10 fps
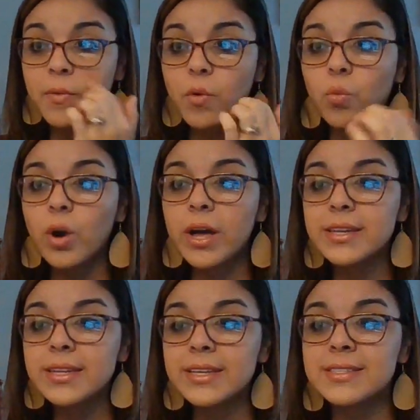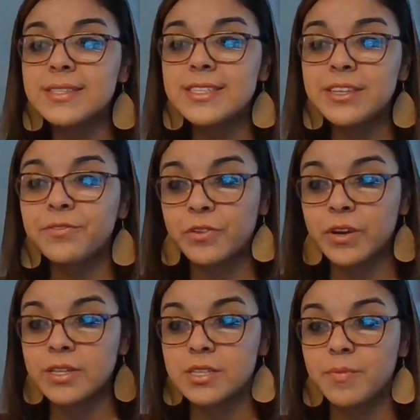What is
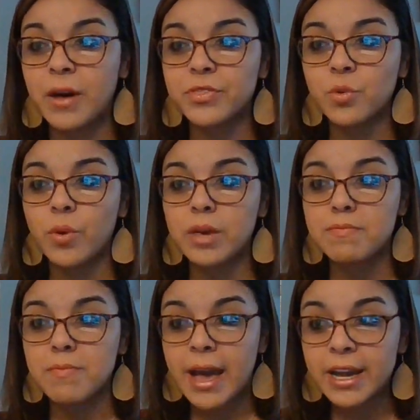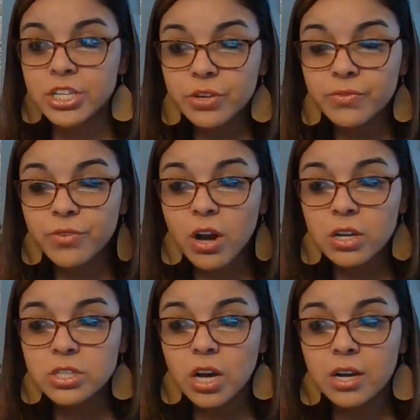different about the way Magic
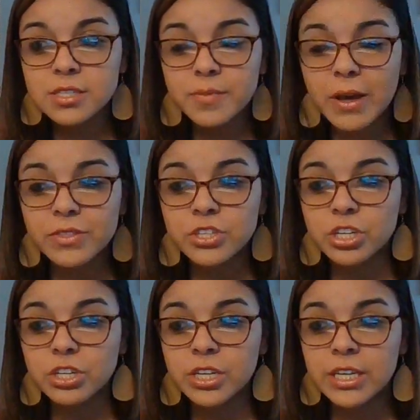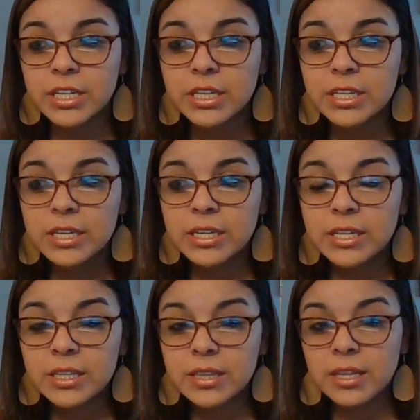Frog talks about the journey
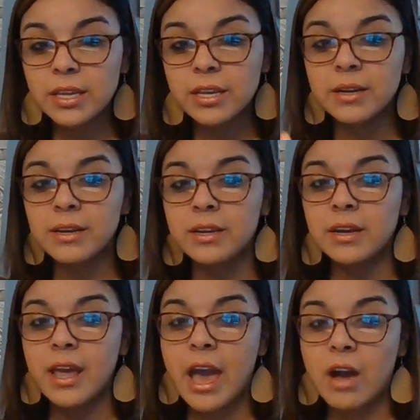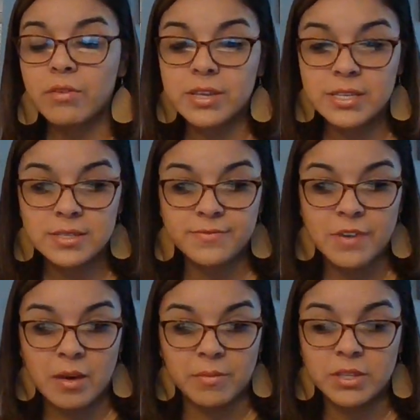than how his
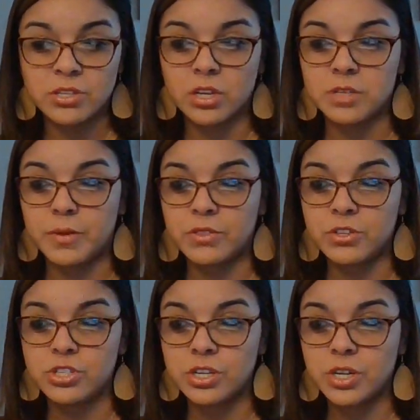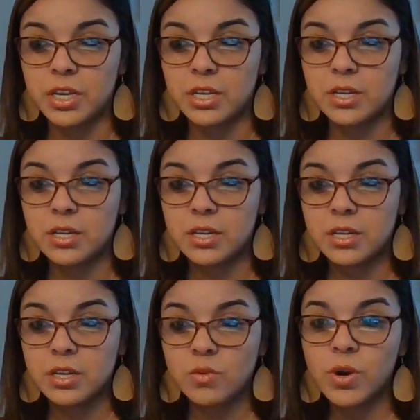family talked about the journey?
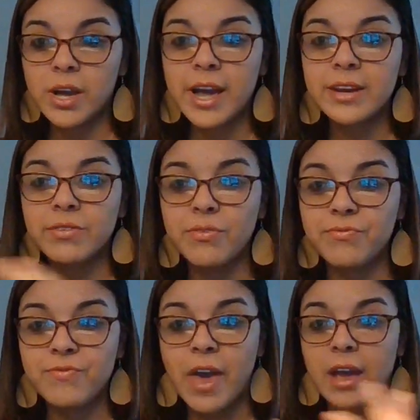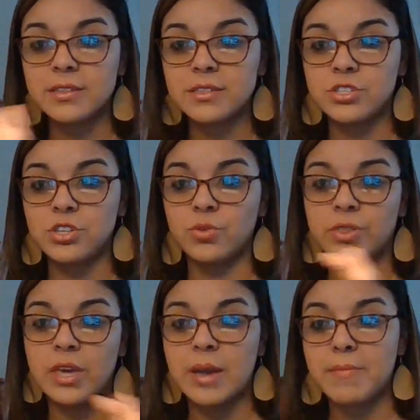What kind of effect do you
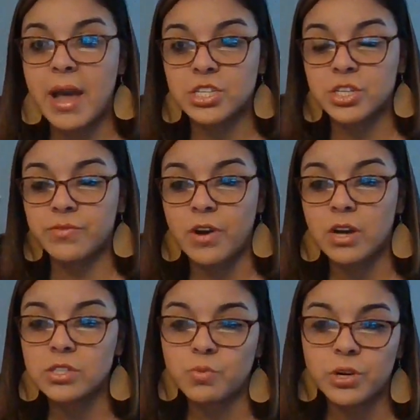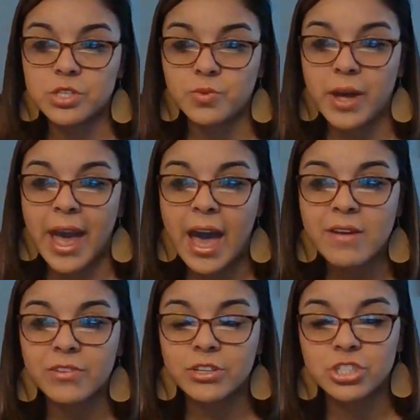think Magic Frog's words will
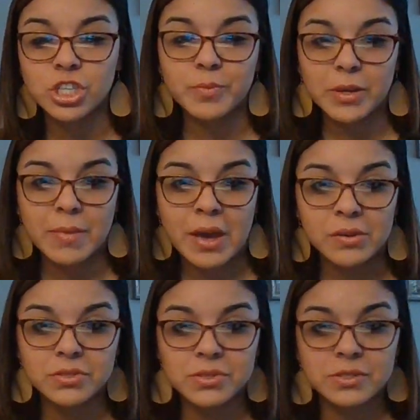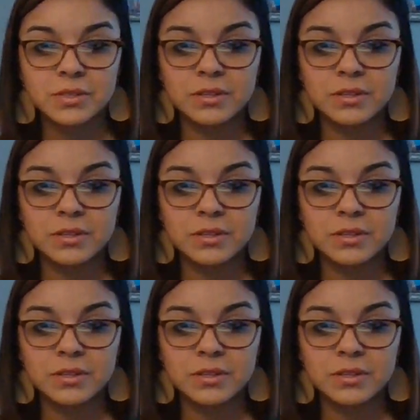have on Jumping Mouse?